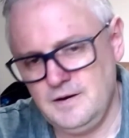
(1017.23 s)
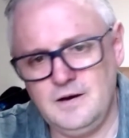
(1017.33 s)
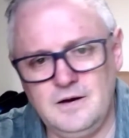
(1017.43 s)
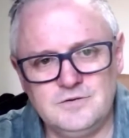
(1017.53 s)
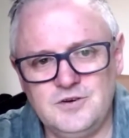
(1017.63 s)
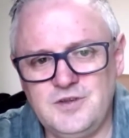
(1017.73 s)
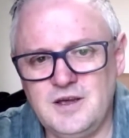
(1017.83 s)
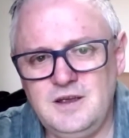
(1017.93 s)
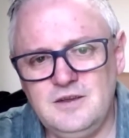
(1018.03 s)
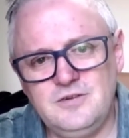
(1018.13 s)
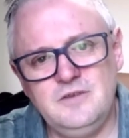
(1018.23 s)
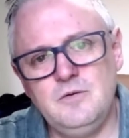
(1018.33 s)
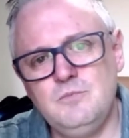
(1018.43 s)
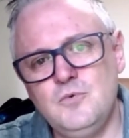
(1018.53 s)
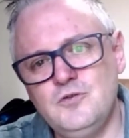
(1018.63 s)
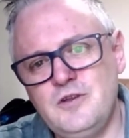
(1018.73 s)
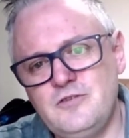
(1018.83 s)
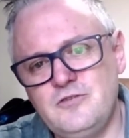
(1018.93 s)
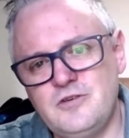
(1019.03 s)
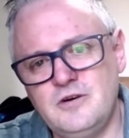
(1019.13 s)
Today it's even more
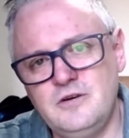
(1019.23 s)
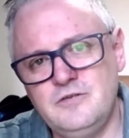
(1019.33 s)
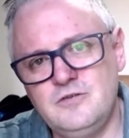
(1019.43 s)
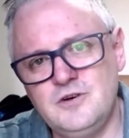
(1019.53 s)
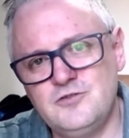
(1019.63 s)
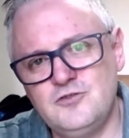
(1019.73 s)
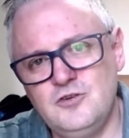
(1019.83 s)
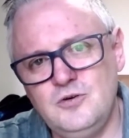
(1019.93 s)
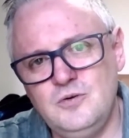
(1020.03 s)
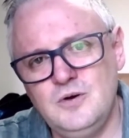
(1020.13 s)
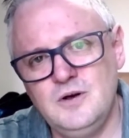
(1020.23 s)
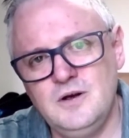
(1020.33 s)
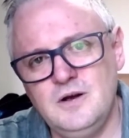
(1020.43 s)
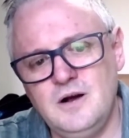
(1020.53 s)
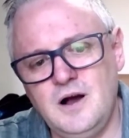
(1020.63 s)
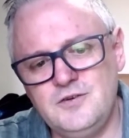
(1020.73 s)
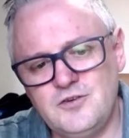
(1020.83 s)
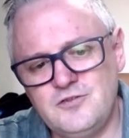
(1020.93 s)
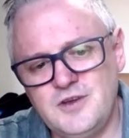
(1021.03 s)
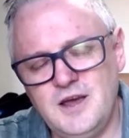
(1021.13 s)
necessary for us to
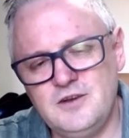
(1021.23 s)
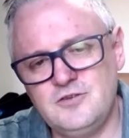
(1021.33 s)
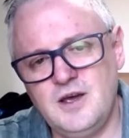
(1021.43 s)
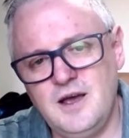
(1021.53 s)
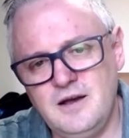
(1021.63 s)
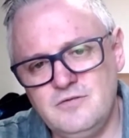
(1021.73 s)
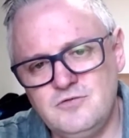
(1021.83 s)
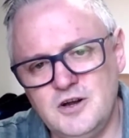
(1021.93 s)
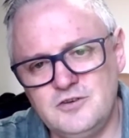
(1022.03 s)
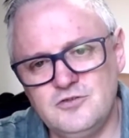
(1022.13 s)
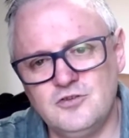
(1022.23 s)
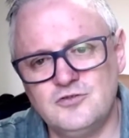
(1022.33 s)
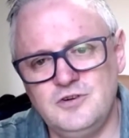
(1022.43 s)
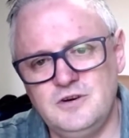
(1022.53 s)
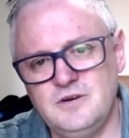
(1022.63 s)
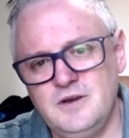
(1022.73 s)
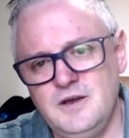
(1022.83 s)
understand, to have right doctrine.